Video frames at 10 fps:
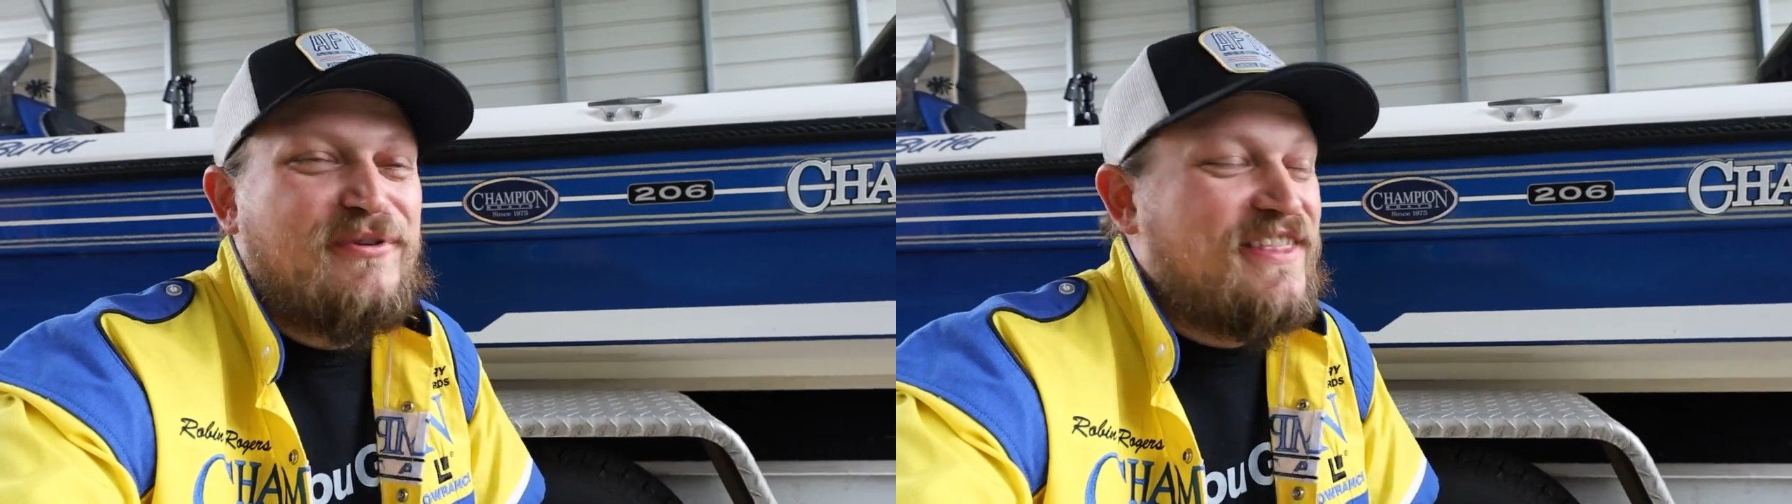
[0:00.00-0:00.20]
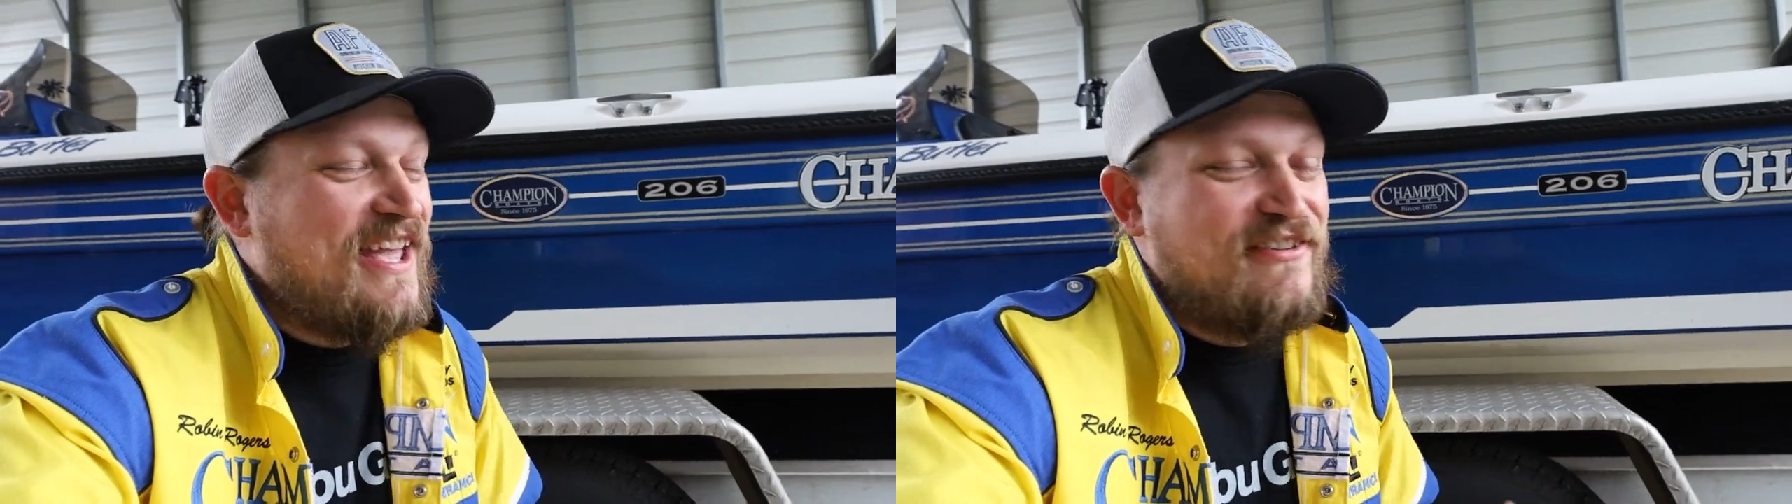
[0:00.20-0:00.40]

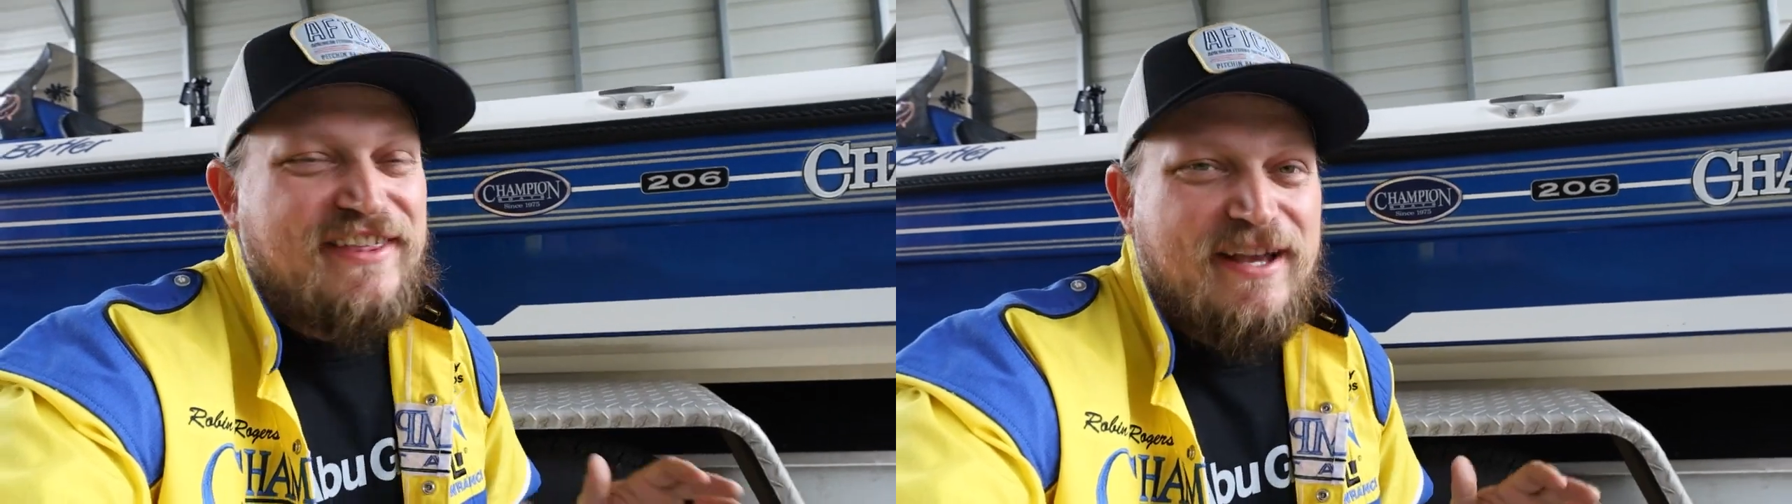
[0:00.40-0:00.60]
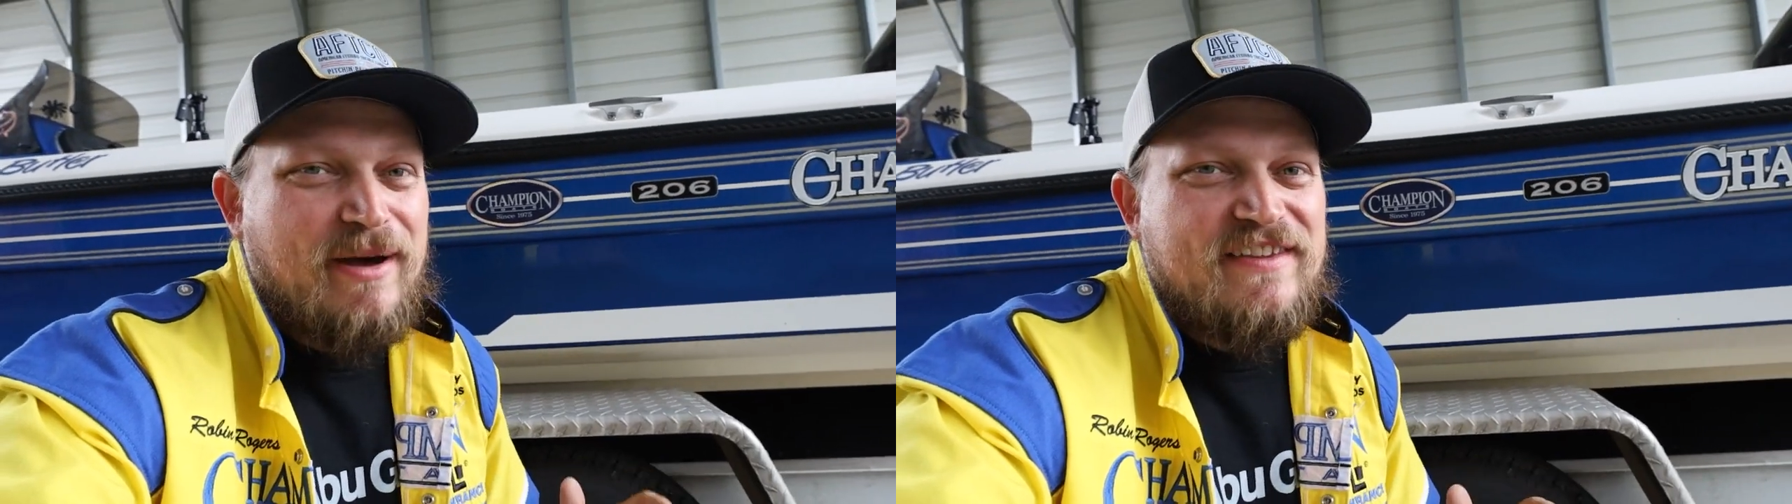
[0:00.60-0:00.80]
with
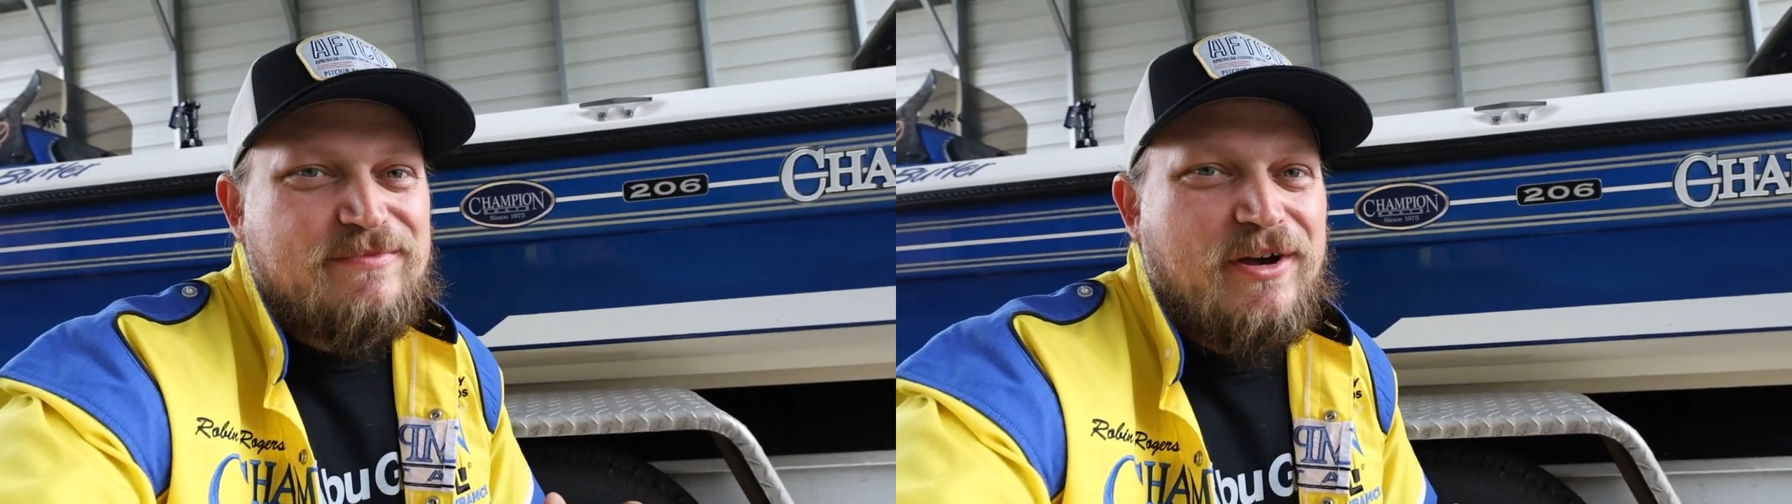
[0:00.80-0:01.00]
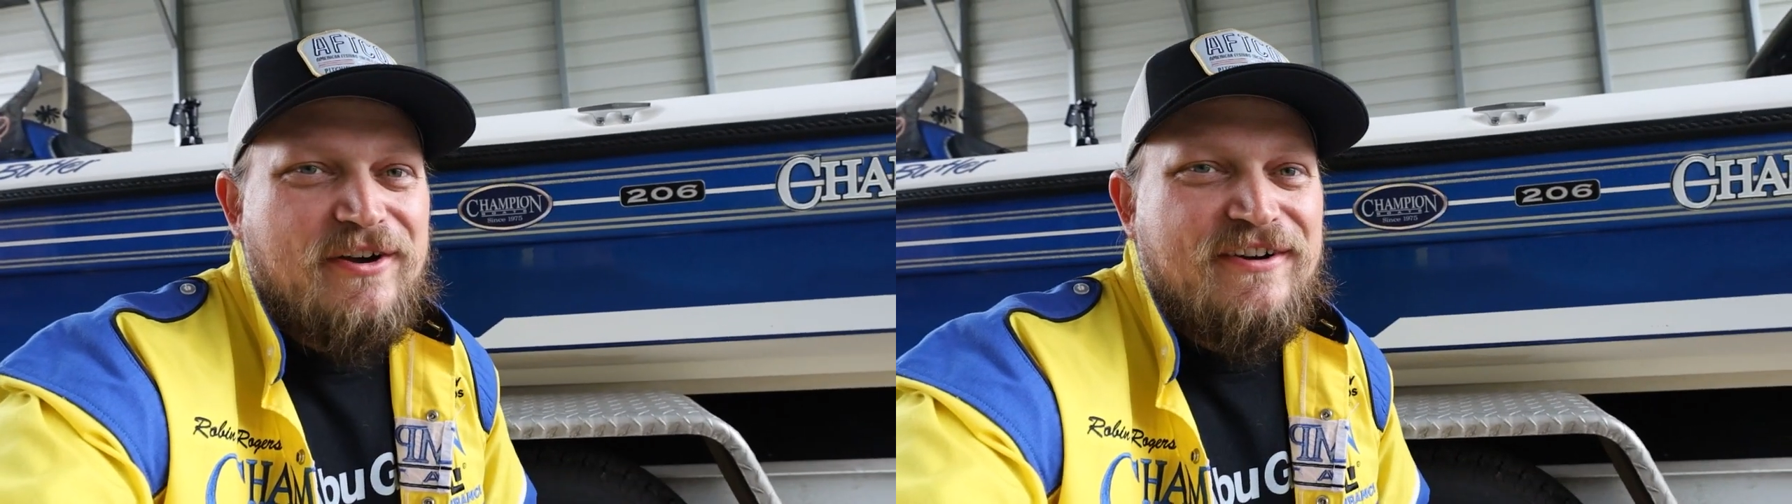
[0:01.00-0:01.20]
everything about
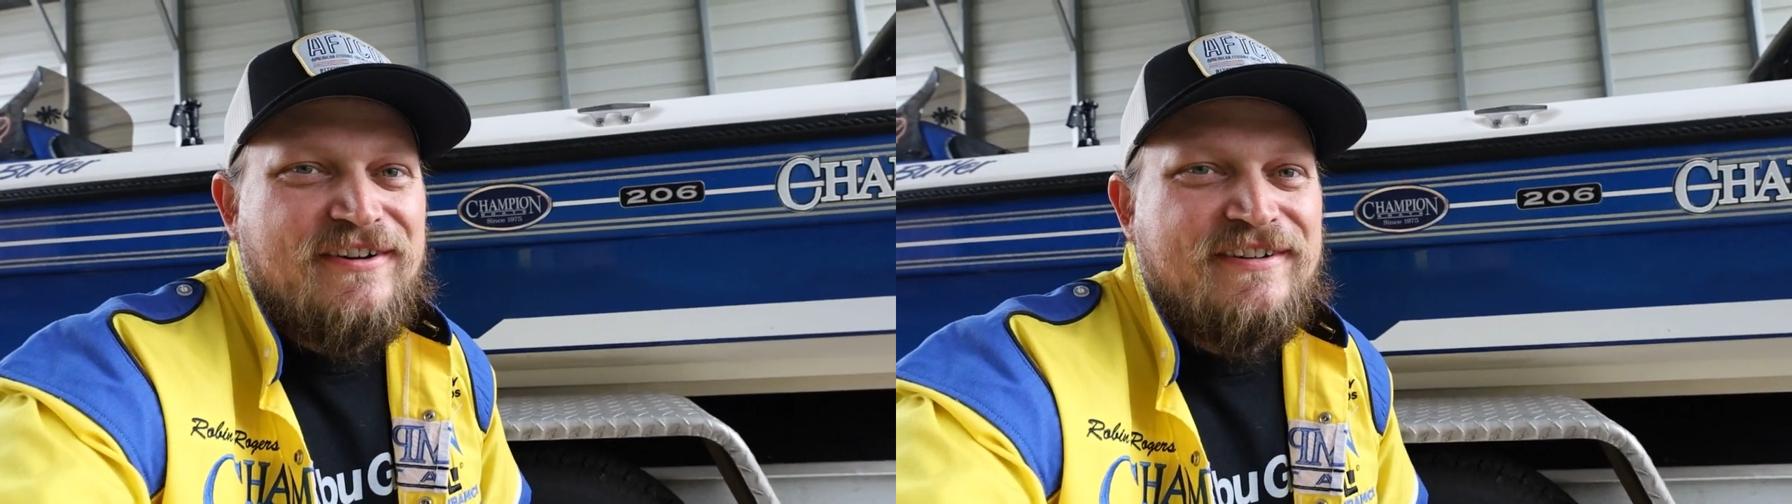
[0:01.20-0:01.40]
this boat.